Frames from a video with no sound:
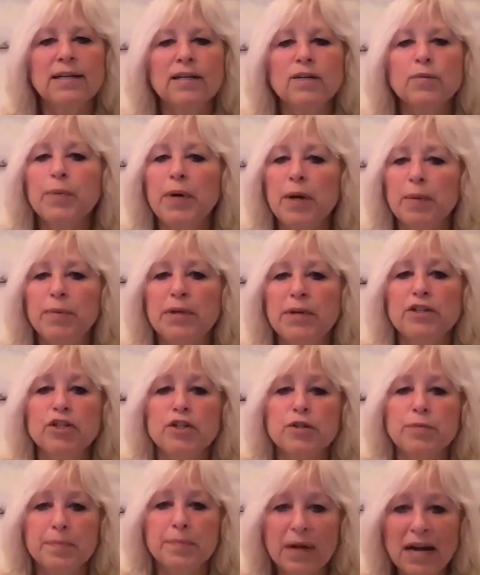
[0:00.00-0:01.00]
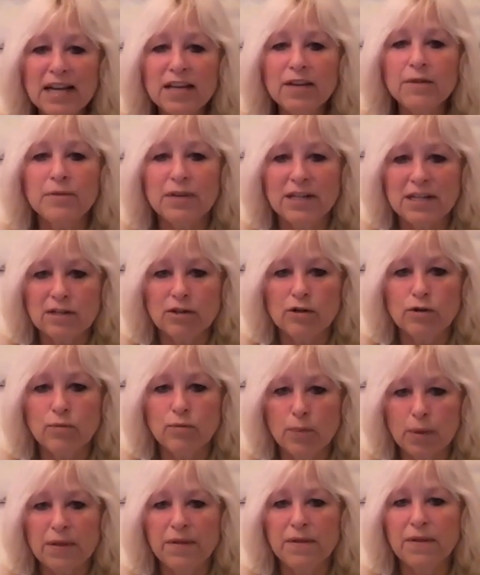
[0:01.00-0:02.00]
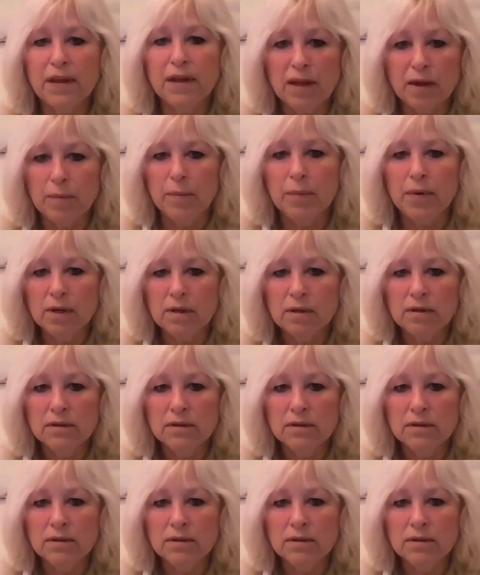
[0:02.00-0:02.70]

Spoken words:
and publish my video with him.